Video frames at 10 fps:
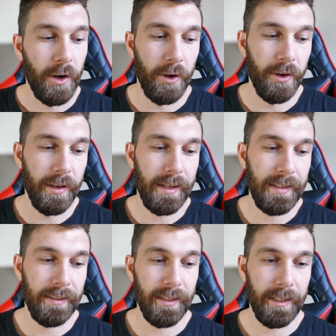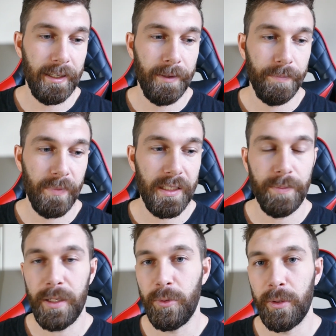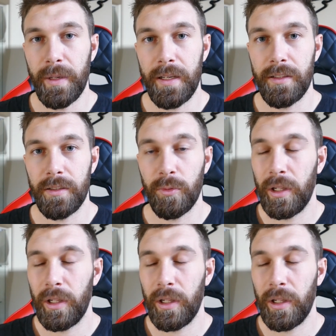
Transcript: on these big wheelbases.